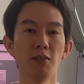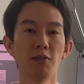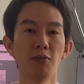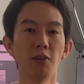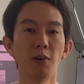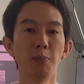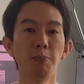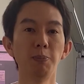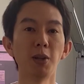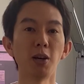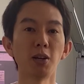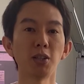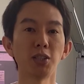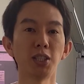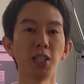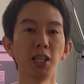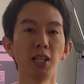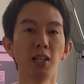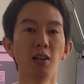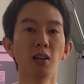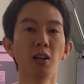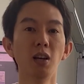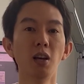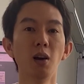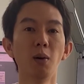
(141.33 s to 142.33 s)
For
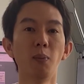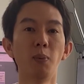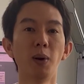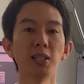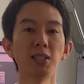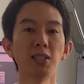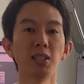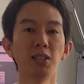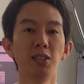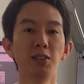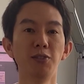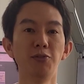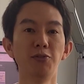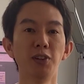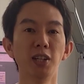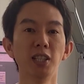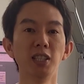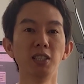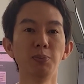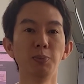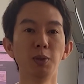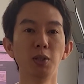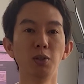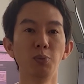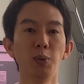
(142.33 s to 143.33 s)
blockchain, what's the
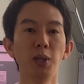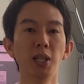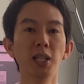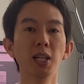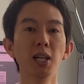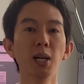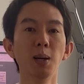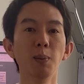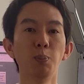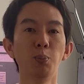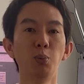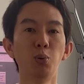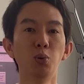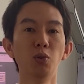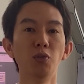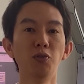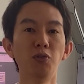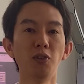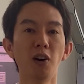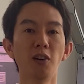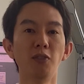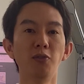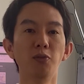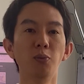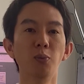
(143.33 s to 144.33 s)
difference between proof
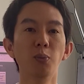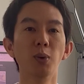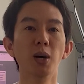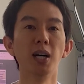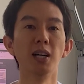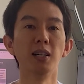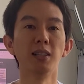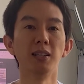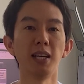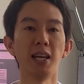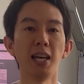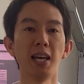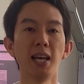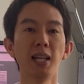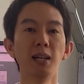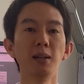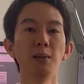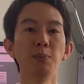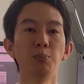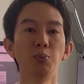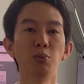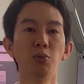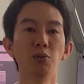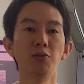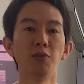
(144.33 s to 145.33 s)
of work
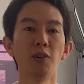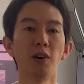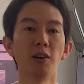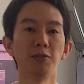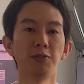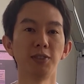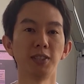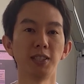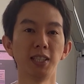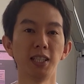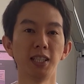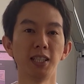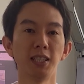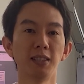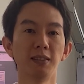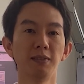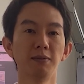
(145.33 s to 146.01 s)
and proof of stake?